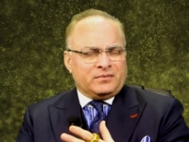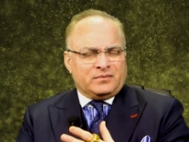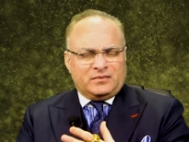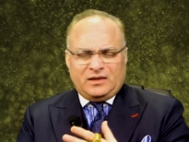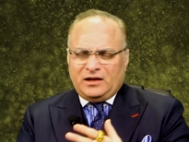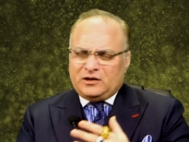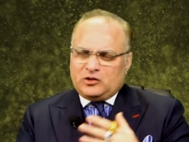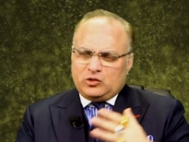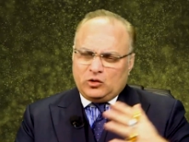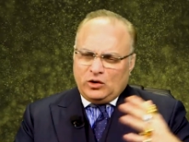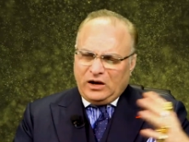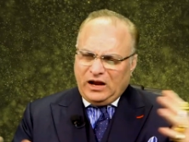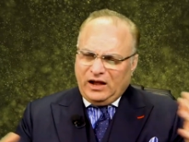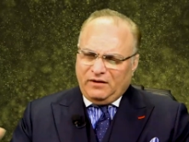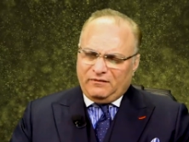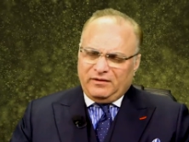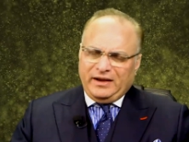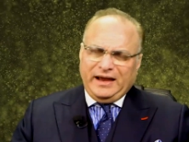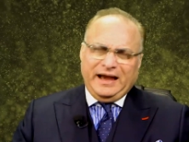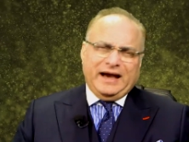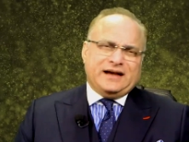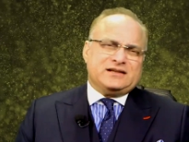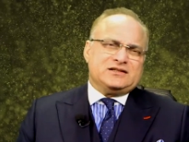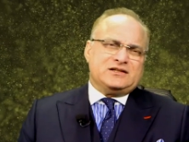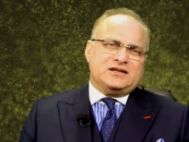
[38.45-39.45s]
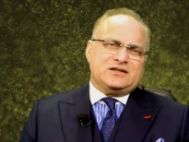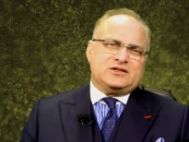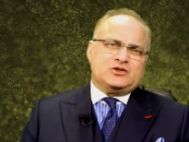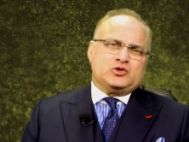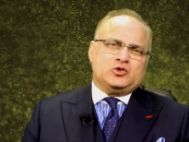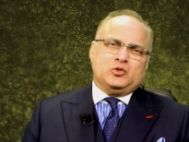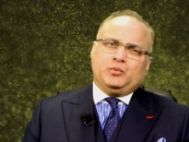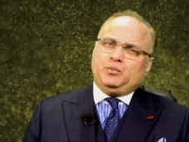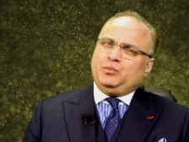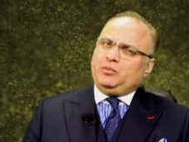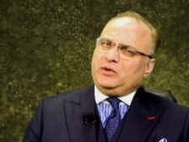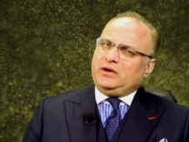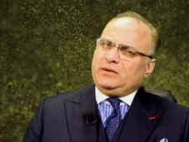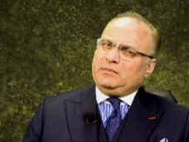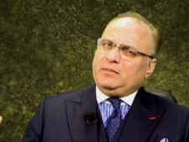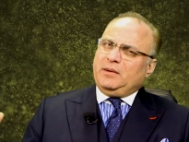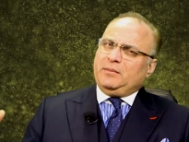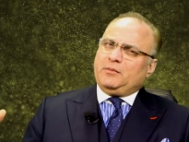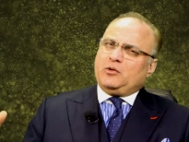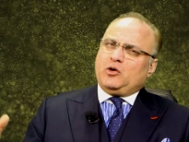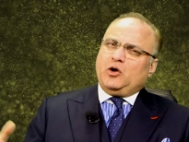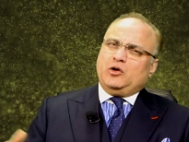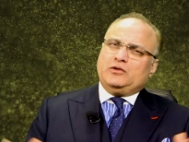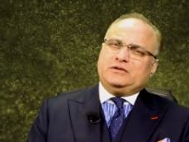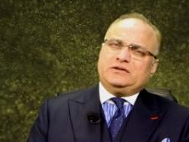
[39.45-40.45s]
Then you'll have access to
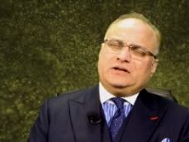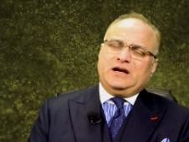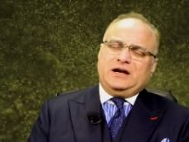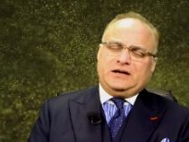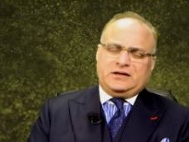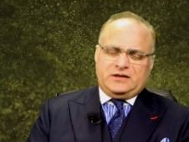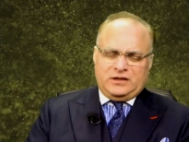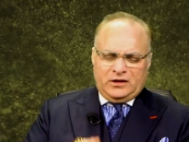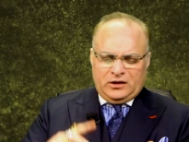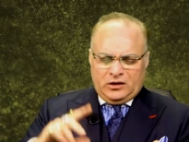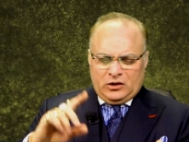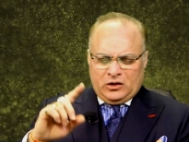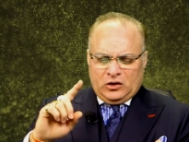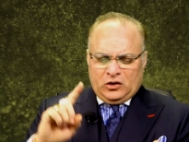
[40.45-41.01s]
premium content,